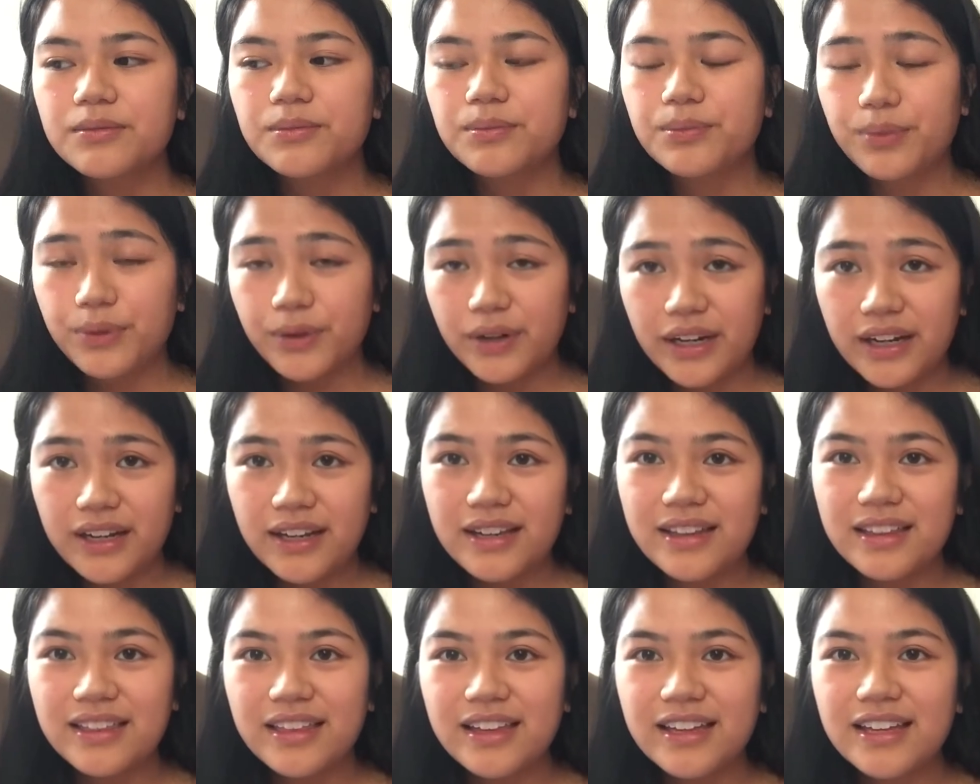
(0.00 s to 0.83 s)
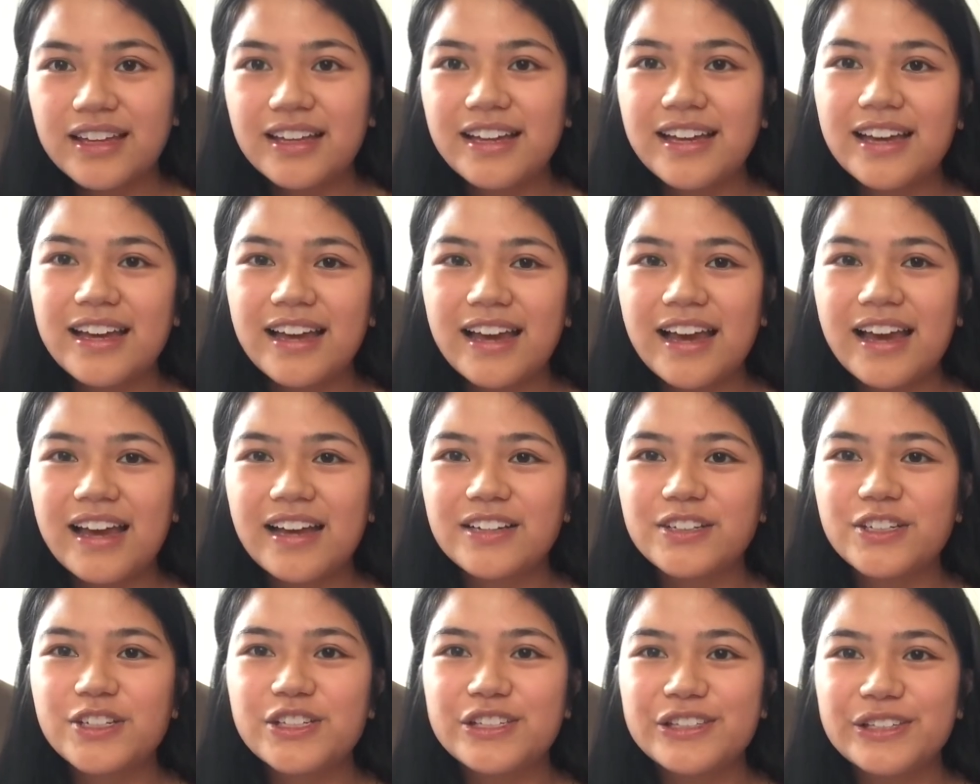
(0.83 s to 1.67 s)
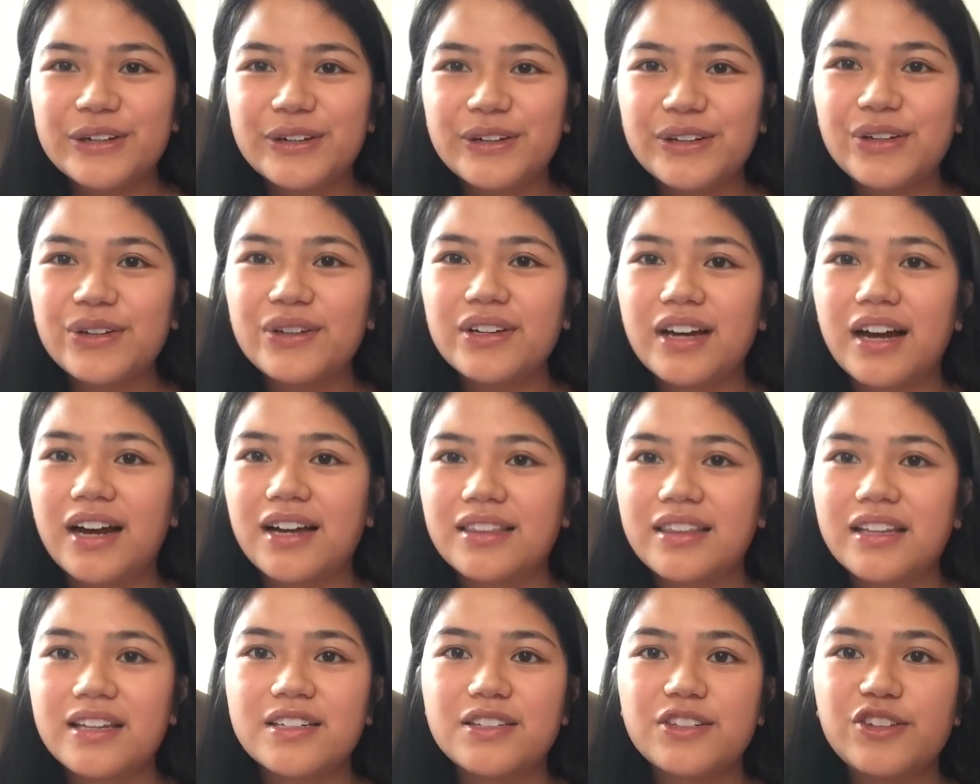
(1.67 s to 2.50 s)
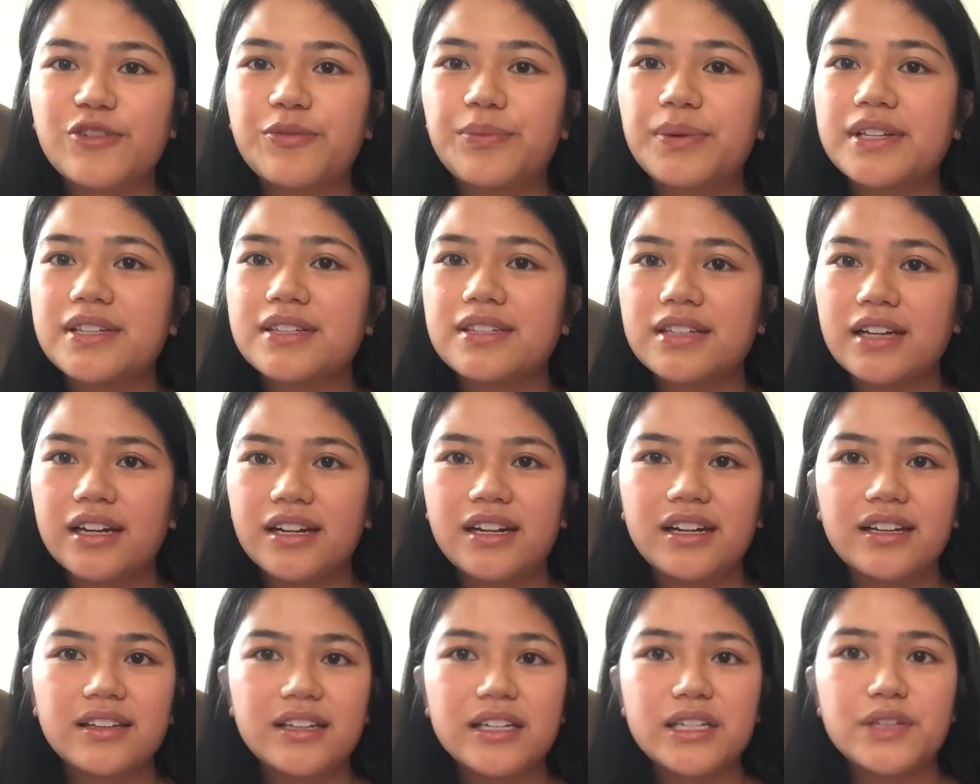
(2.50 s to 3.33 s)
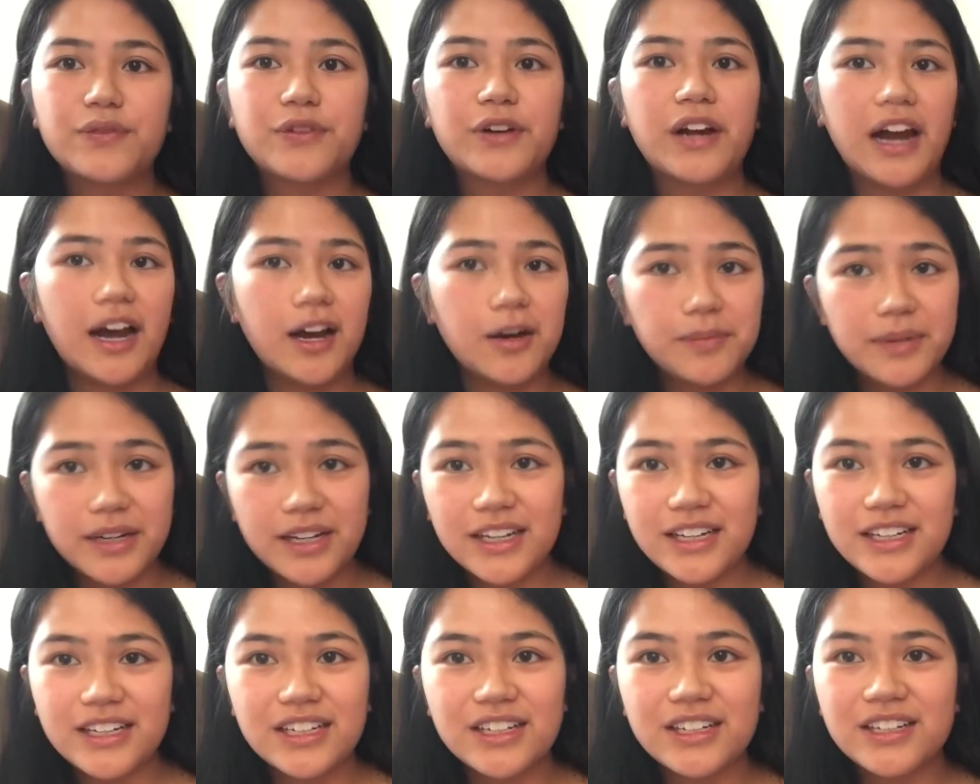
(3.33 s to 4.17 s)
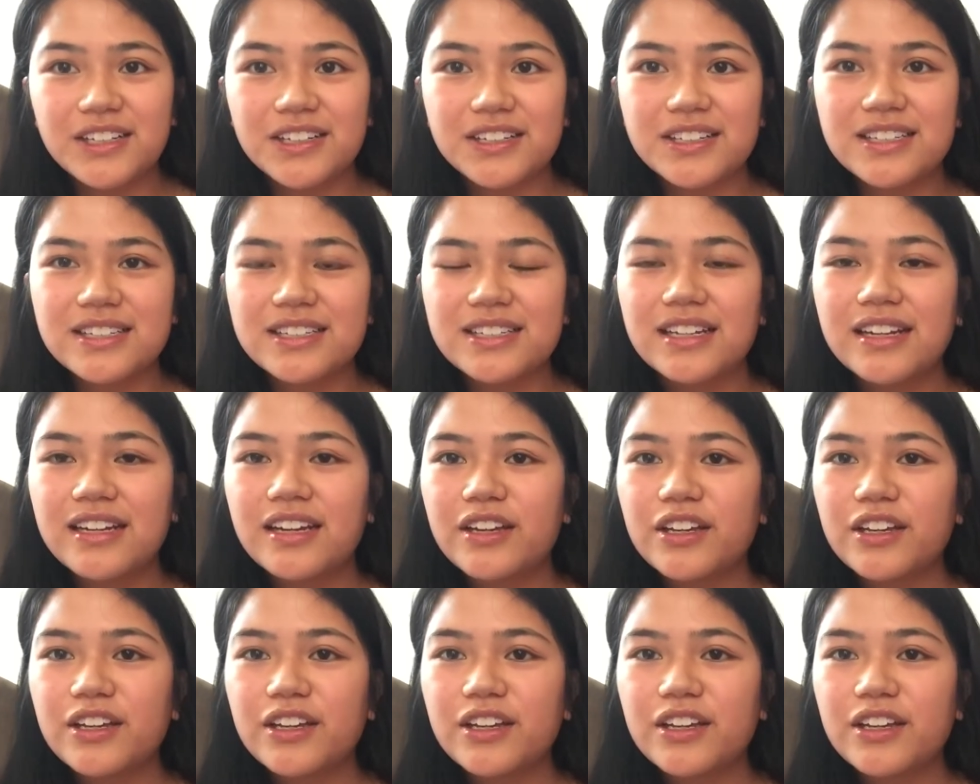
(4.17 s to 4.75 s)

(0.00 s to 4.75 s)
breathe, and just know you got this. You've been studying this for how many years?